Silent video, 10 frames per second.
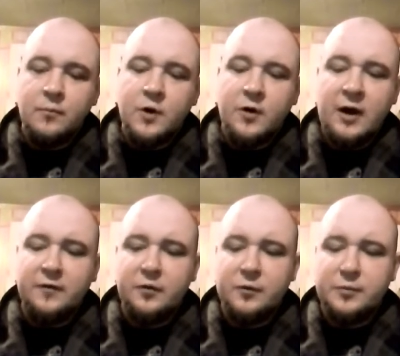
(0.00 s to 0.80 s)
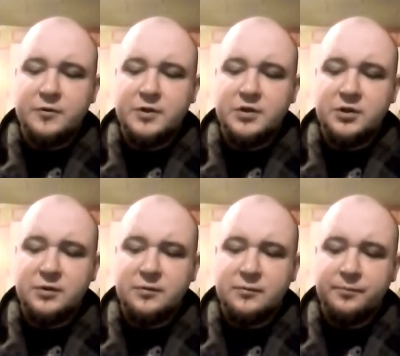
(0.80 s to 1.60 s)
Crafted with
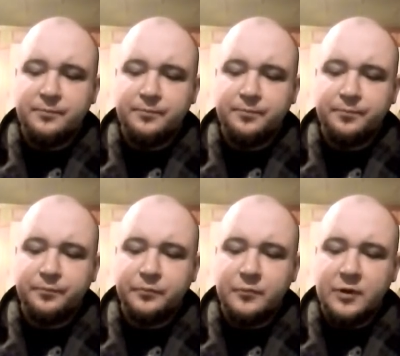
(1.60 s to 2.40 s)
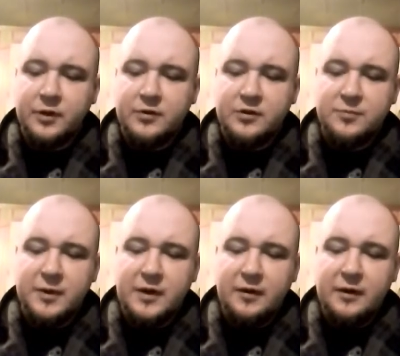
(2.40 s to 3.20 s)
precision, this
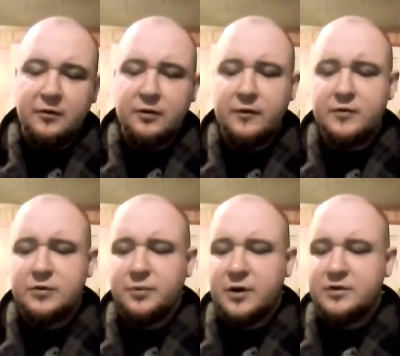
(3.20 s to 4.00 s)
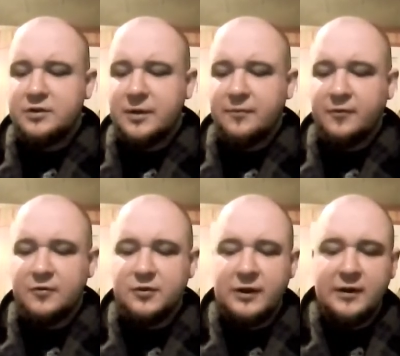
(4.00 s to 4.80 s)
pale ale delivers surprising depth for
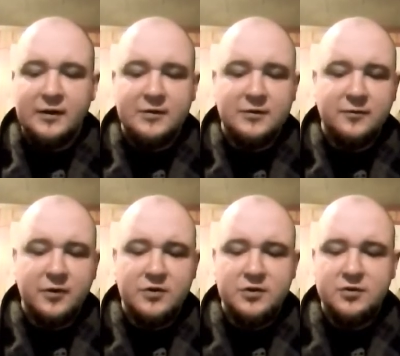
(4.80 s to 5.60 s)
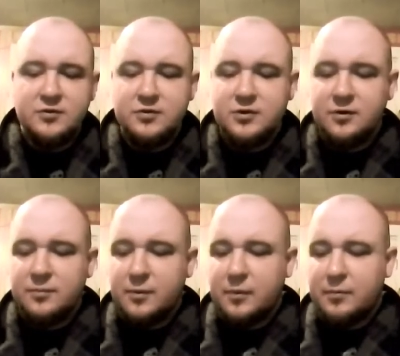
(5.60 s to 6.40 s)
its lightness. Fresh citrus, no,
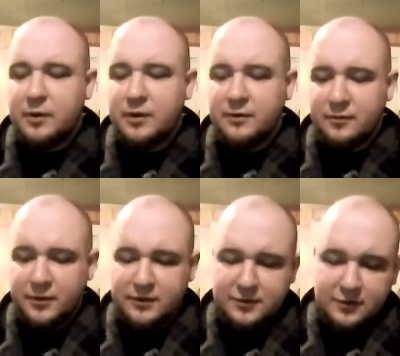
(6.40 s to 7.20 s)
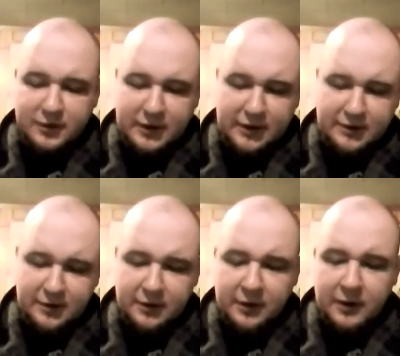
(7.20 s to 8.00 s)
blah, blah, blah. I don't need to know that.
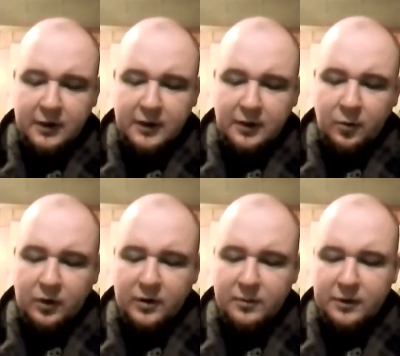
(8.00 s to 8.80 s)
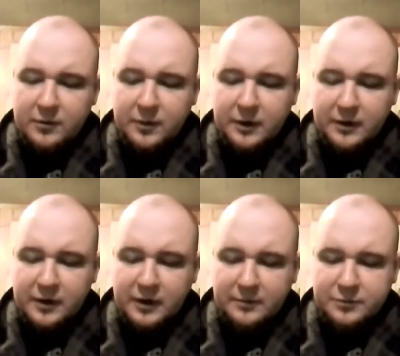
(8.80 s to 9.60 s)
Water, malted barley, and
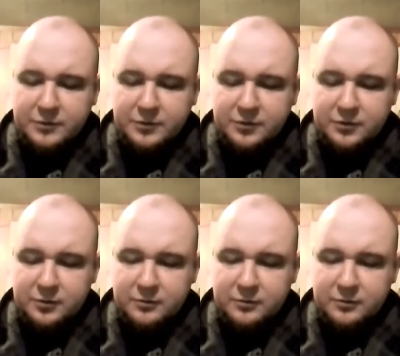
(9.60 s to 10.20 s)
hops.